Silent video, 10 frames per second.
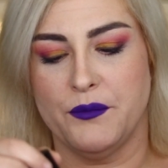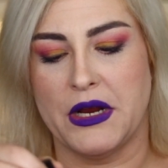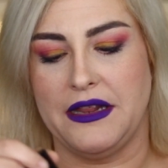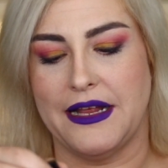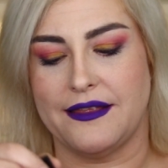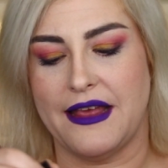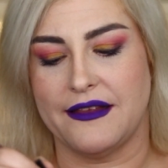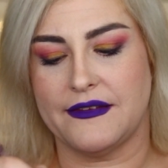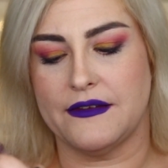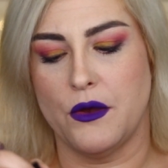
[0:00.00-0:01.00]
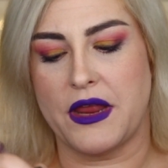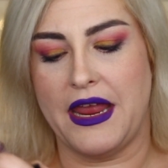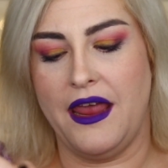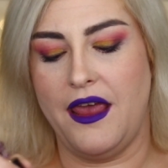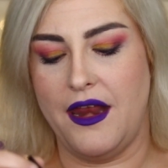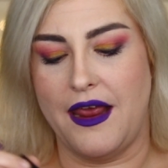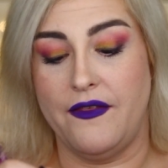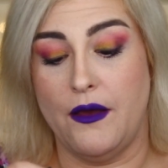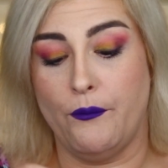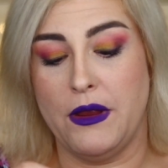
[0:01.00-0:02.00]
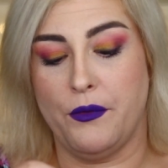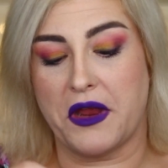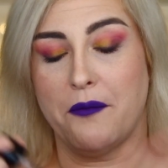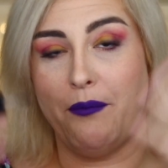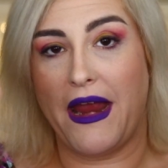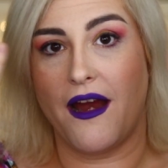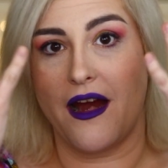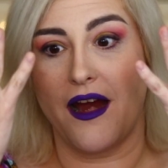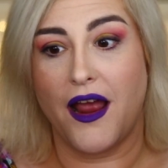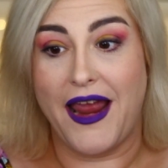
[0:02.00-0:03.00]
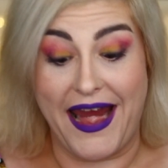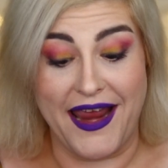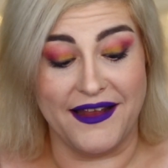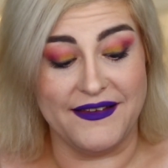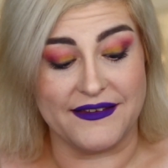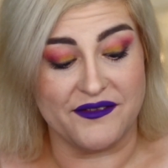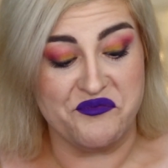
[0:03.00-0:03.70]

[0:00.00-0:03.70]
We're gonna let that soak in, and then we will compare hands